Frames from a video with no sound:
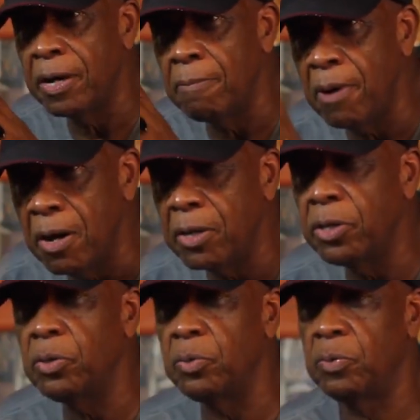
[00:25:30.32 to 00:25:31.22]
among
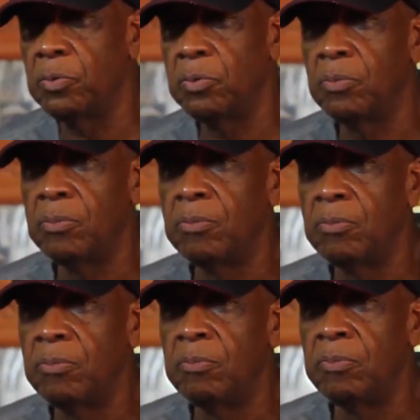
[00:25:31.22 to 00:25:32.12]
you
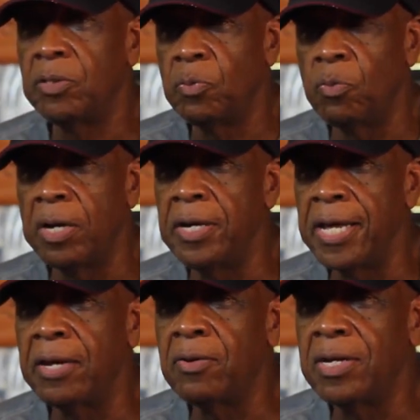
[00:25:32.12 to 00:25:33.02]
that's one
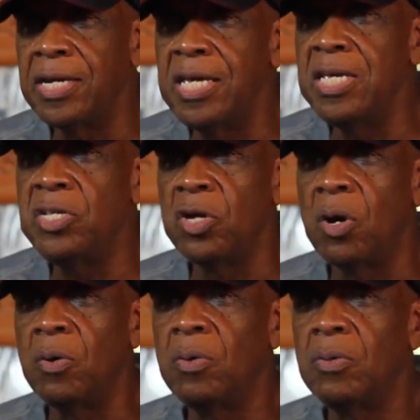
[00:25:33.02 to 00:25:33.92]
day going to lead
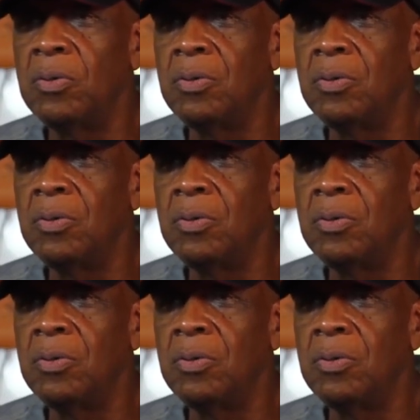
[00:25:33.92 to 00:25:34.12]
y'all